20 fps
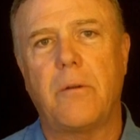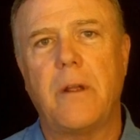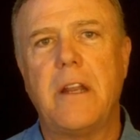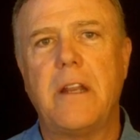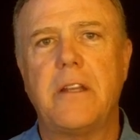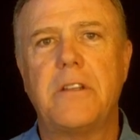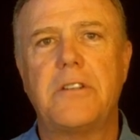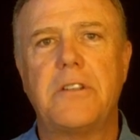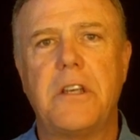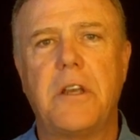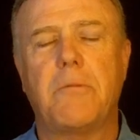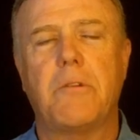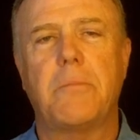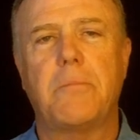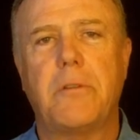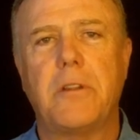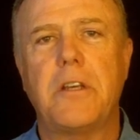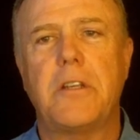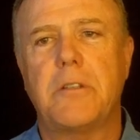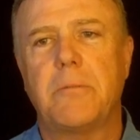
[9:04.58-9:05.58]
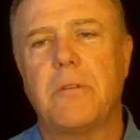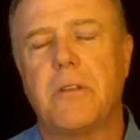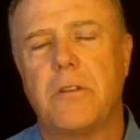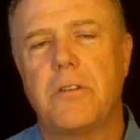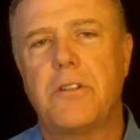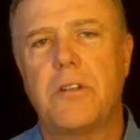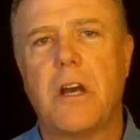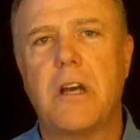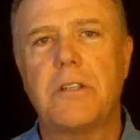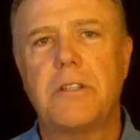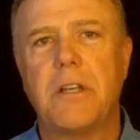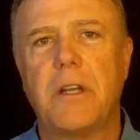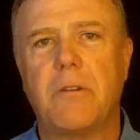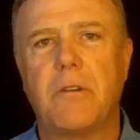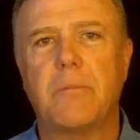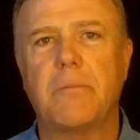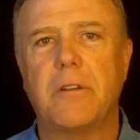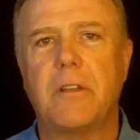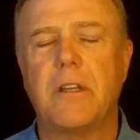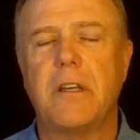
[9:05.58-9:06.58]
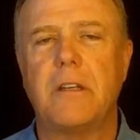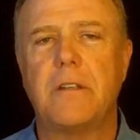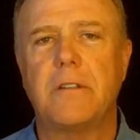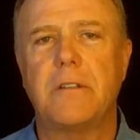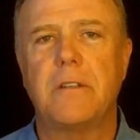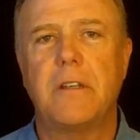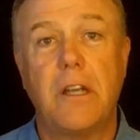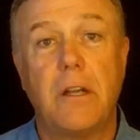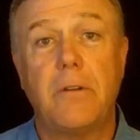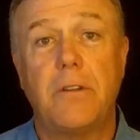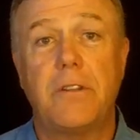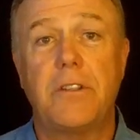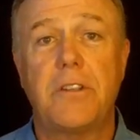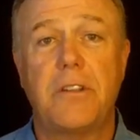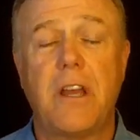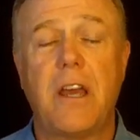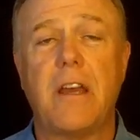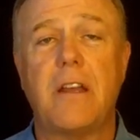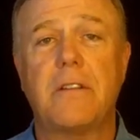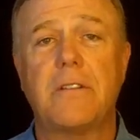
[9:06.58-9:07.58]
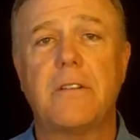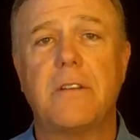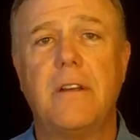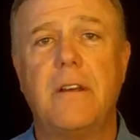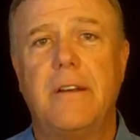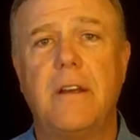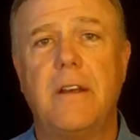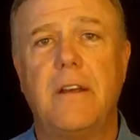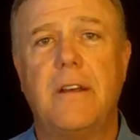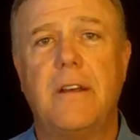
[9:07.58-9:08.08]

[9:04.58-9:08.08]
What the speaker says: the Iranian secret police, or the Shah secret police, here in the States.